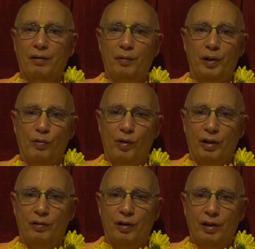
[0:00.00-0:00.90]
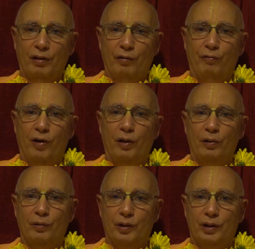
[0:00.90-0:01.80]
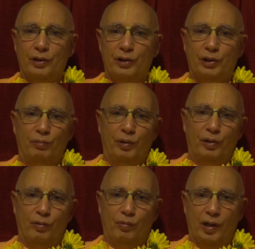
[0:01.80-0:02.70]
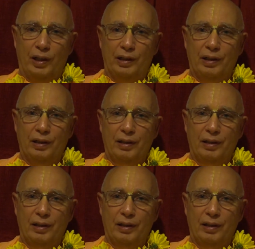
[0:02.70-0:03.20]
we don't want followers, and we don't want